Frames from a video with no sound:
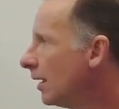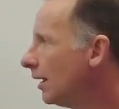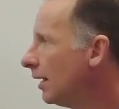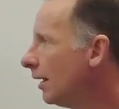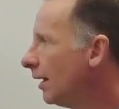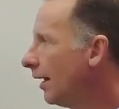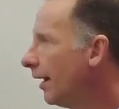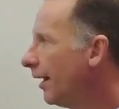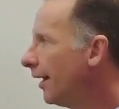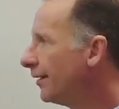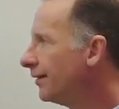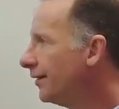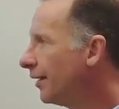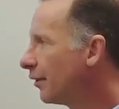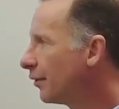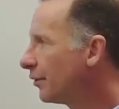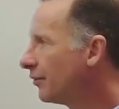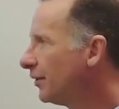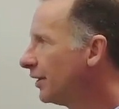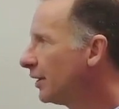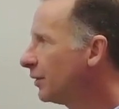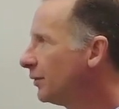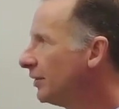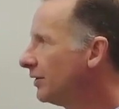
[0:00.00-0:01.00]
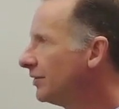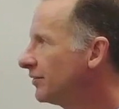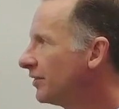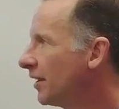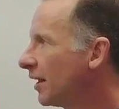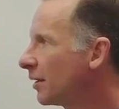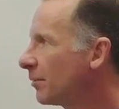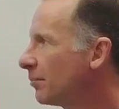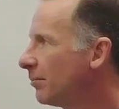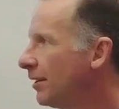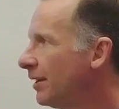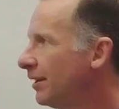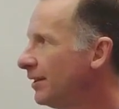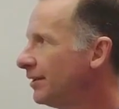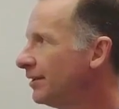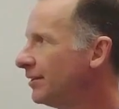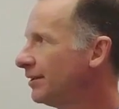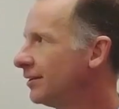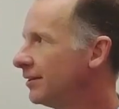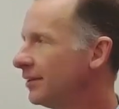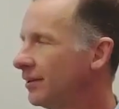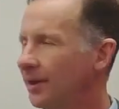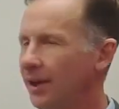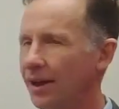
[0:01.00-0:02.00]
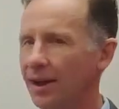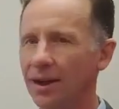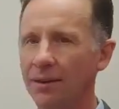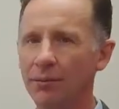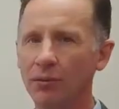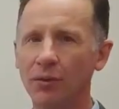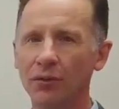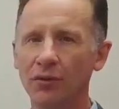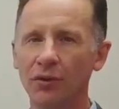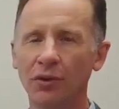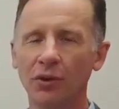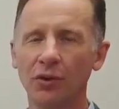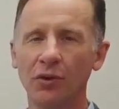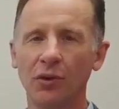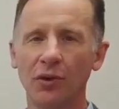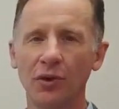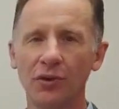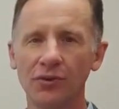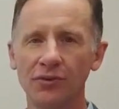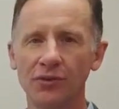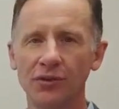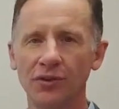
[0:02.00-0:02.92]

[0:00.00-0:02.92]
Another thing we celebrated over the course,